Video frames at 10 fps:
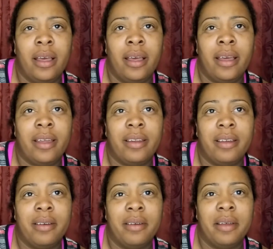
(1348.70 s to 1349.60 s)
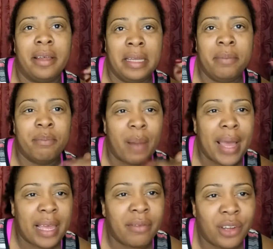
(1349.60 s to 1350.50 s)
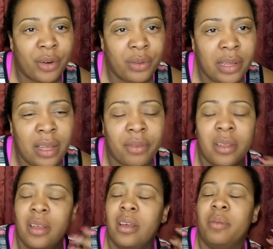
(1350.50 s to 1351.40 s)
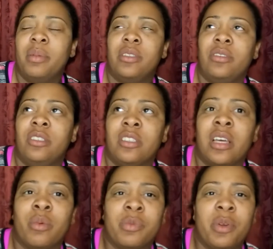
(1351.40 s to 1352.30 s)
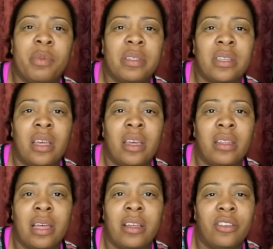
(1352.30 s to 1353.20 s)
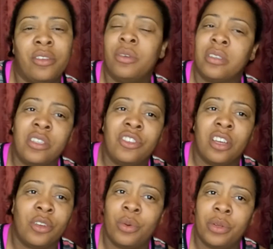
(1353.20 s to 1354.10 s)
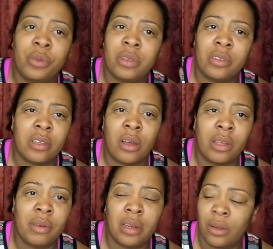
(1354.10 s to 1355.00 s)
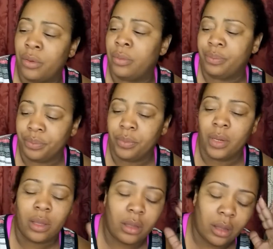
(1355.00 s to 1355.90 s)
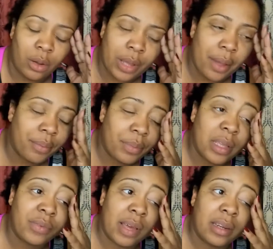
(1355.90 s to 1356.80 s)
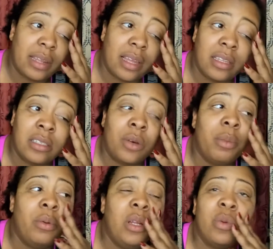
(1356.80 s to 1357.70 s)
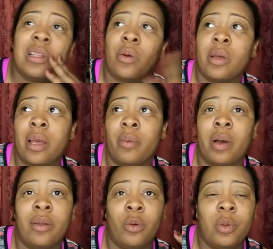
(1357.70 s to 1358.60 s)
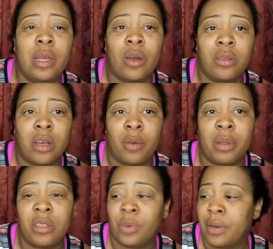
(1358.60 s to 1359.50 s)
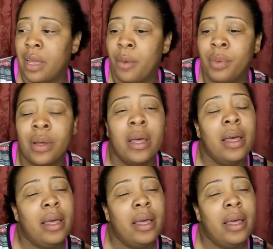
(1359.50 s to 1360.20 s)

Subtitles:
And it might have turned left, but Giselle was pretty much saying, like, you can see she ignoring you, so just gonna leave it alone. Okay, that's fine and dandy. So Monique was like, okay, well, I know we're not gonna talk about this right now, but